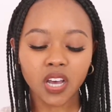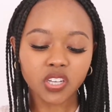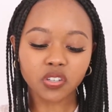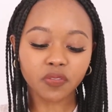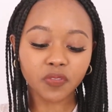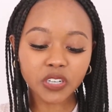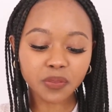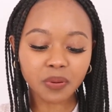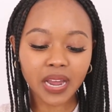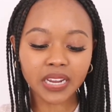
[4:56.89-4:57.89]
So the first
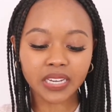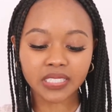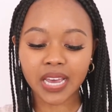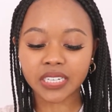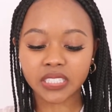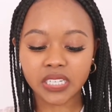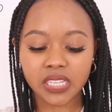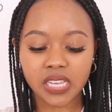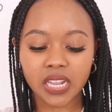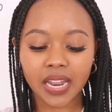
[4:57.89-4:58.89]
product is actually
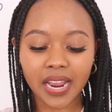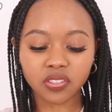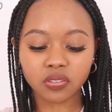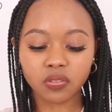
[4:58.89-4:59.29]
the Natural